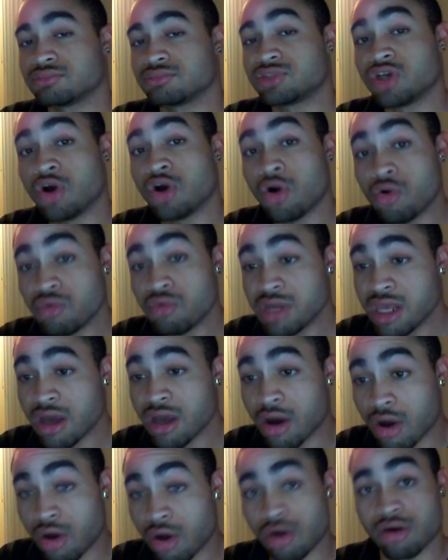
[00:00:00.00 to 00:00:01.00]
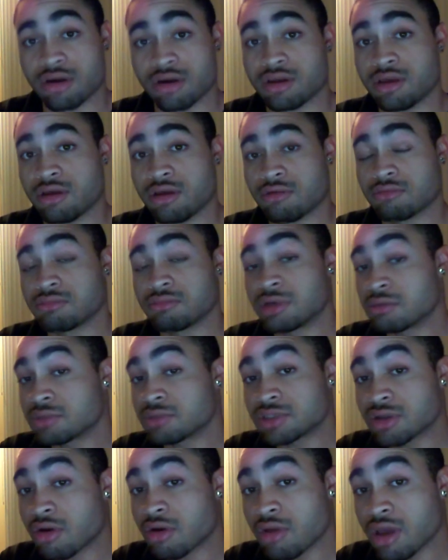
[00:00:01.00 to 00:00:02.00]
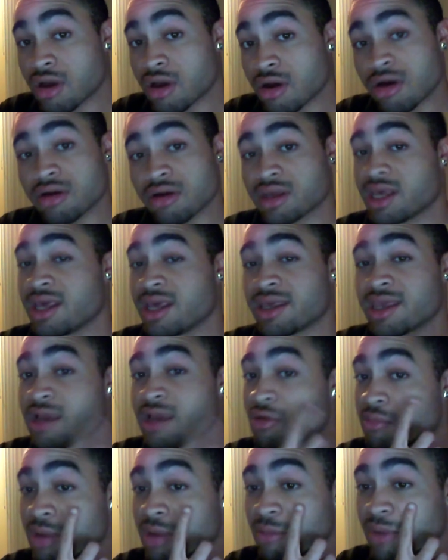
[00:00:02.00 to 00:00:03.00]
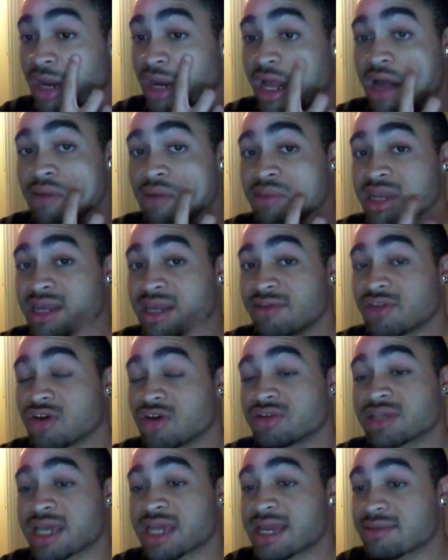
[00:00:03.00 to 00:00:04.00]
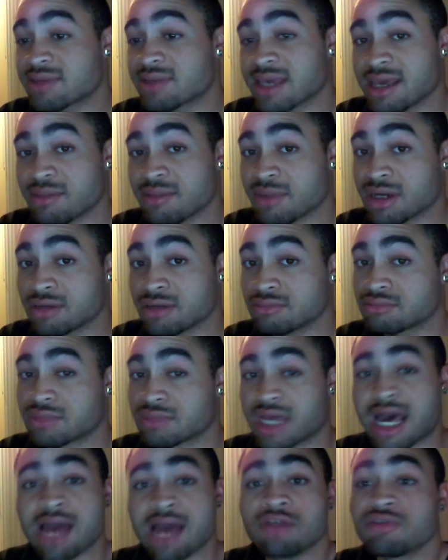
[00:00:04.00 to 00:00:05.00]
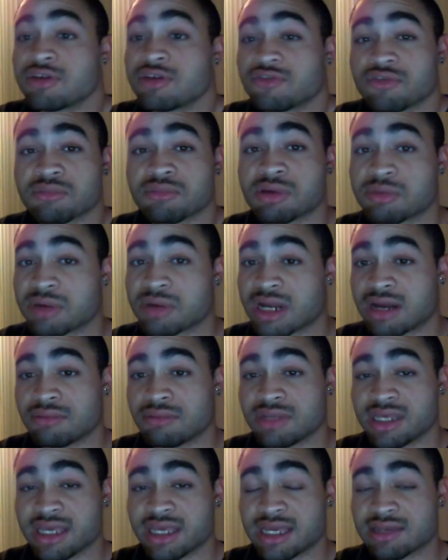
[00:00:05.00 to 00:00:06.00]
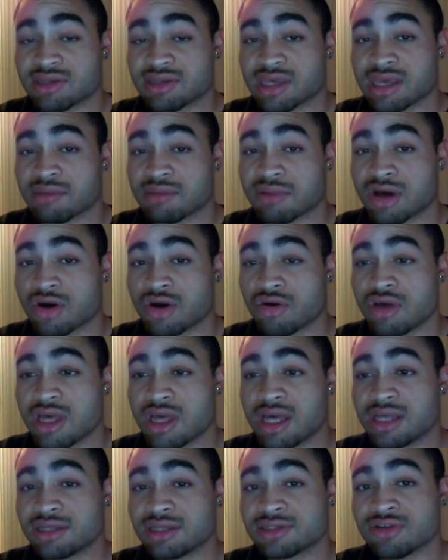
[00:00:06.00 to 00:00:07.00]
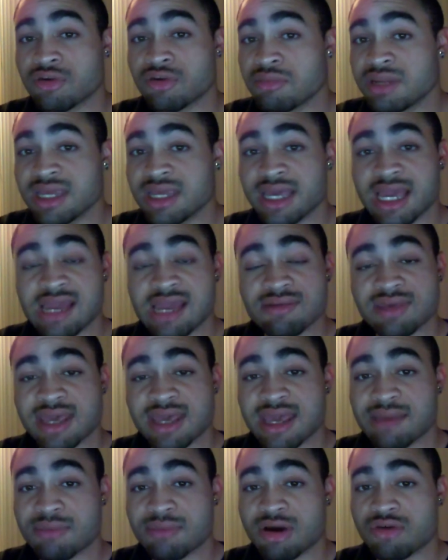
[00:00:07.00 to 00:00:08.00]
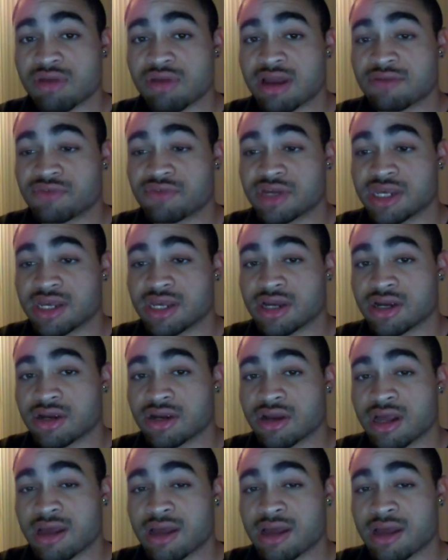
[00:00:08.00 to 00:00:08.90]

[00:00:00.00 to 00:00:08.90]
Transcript: Tony Hawk. Remember Tony Hawk? Yeah, remember how many of those games came out? I don't even remember how many games came out. So many games came out every year.